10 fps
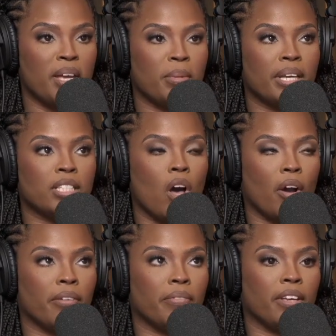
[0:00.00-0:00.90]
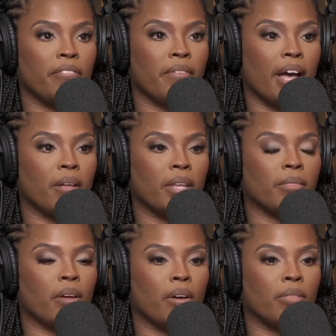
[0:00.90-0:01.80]
because Harvey found
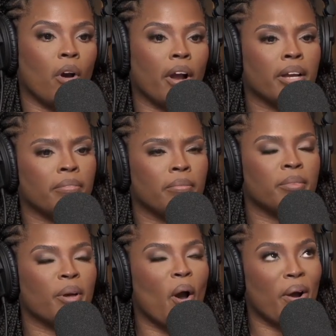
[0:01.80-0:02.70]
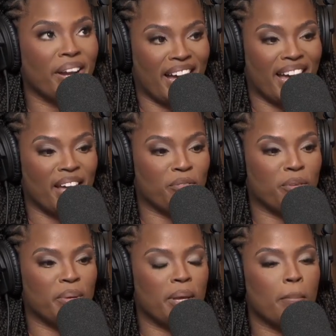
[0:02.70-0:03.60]
that the archive
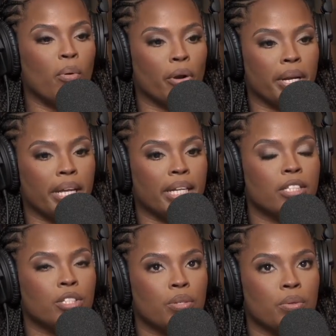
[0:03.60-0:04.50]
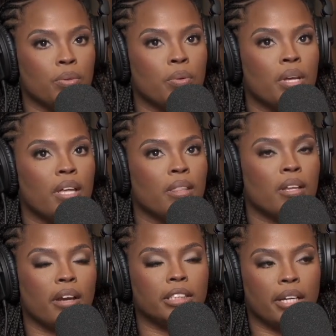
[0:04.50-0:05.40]
would be important to the
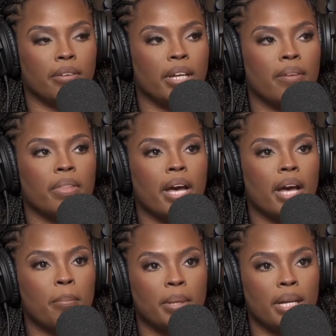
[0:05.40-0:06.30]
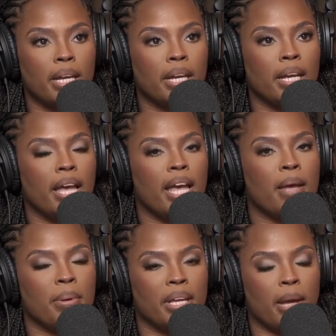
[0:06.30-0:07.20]
longevity of the company
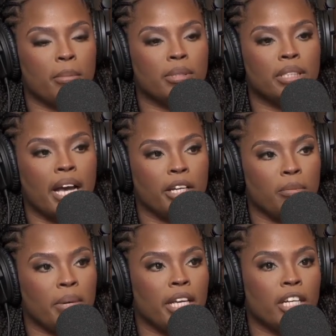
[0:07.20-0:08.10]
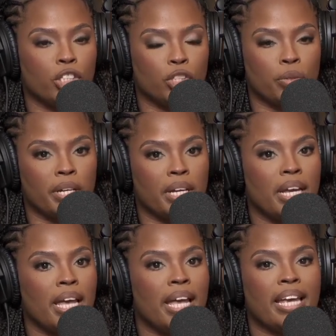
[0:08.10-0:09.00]
and being able to document
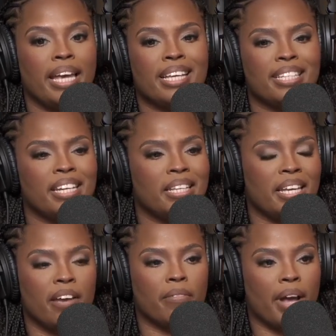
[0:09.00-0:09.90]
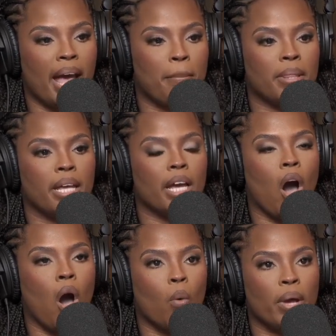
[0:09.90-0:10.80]
history. In case anything ever happened, they could
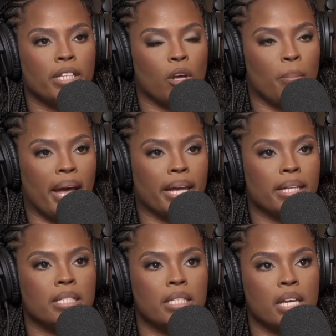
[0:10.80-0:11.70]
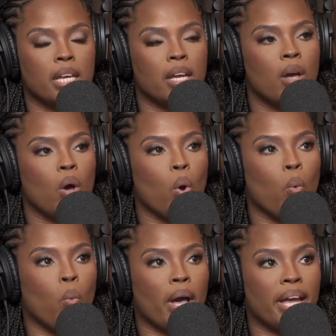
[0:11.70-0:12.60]
always go back and see
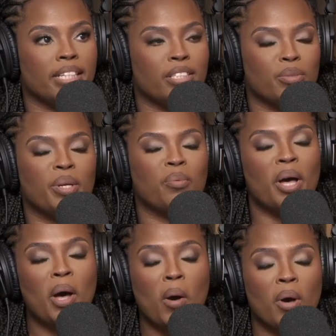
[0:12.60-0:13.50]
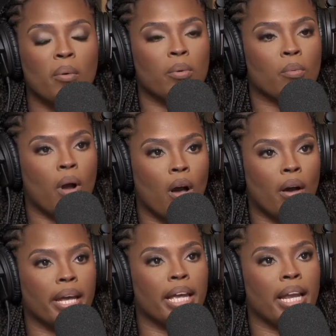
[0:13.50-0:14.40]
what went well, what went
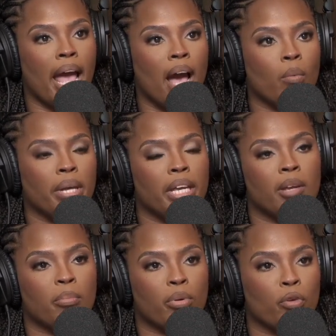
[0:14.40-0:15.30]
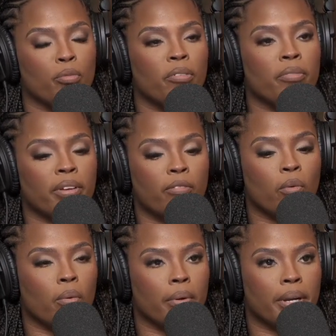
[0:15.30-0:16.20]
wrong, and how we can improve moving
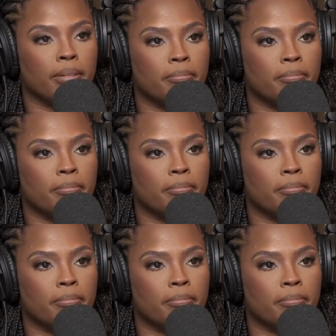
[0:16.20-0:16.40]
forward.